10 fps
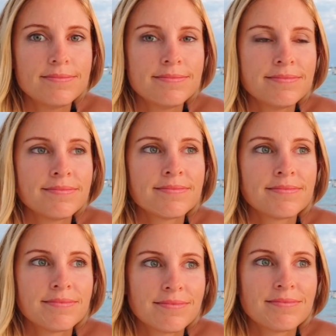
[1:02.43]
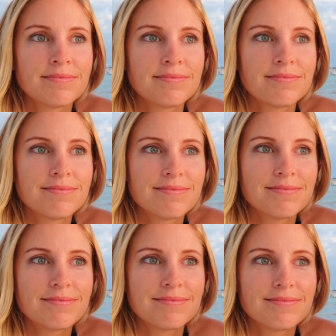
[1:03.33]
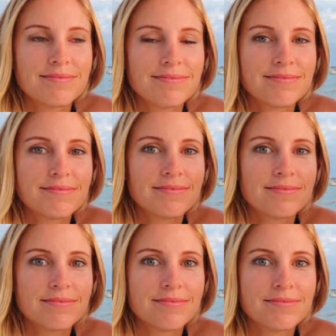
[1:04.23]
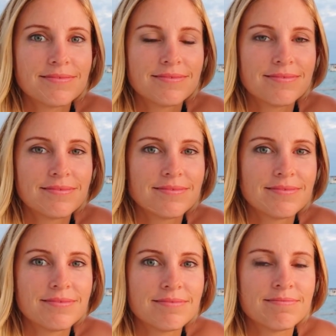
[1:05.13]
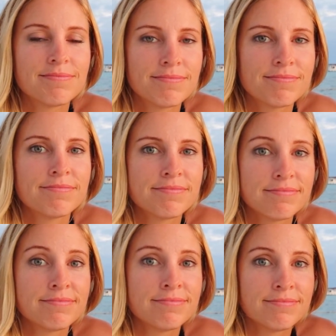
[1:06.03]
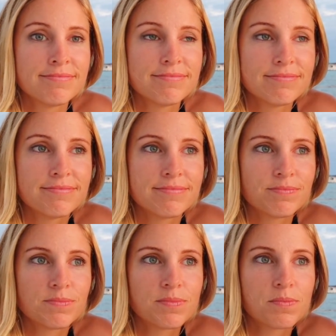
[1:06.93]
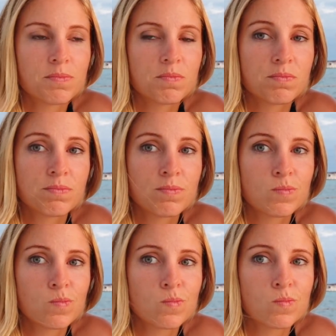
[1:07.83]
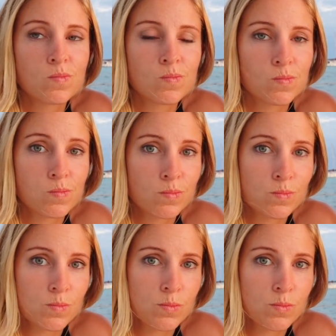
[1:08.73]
The person shown says nothing.